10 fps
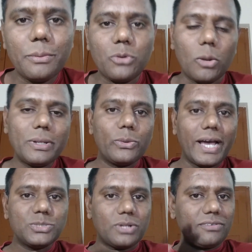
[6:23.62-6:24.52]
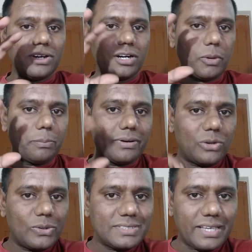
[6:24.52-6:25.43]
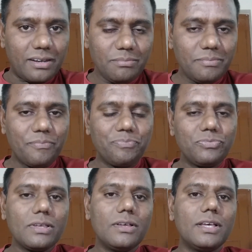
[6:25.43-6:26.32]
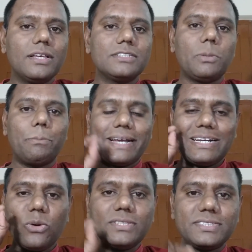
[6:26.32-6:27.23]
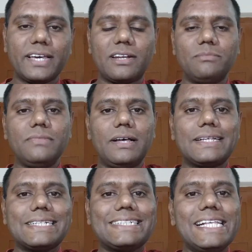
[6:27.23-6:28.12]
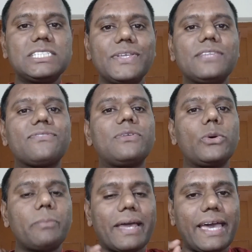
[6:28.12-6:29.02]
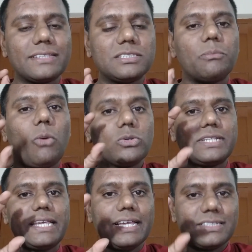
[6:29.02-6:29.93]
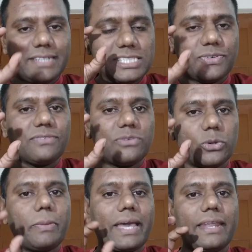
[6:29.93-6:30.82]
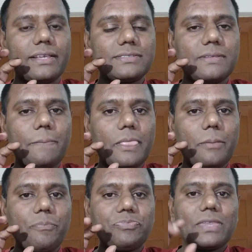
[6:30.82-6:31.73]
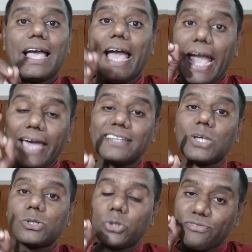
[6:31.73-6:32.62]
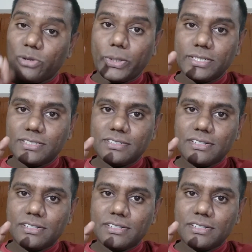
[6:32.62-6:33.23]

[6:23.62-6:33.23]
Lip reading: Probably you guys would have heard about Bernoulli's theorem. So Bernoulli's theorem deals with fluid mechanics. Mostly it deals with fluid mechanics. Air is also a fluid.